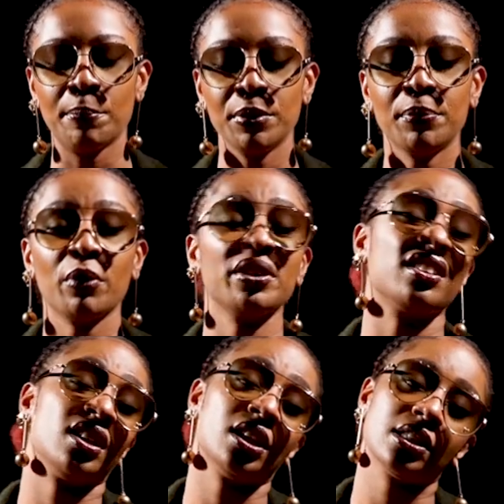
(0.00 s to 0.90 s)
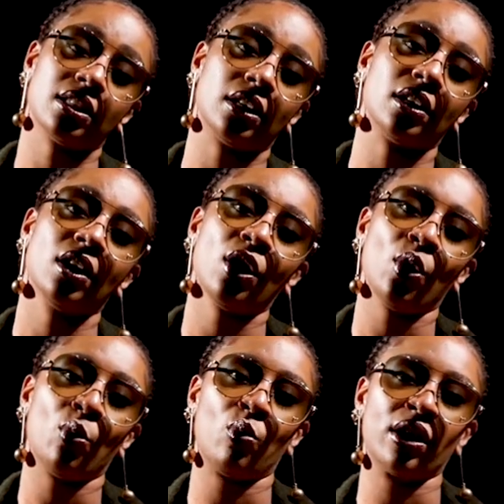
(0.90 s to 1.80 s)
people are witnessing
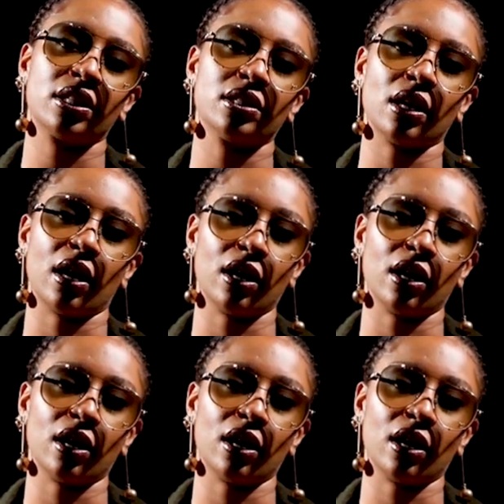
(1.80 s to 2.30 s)
what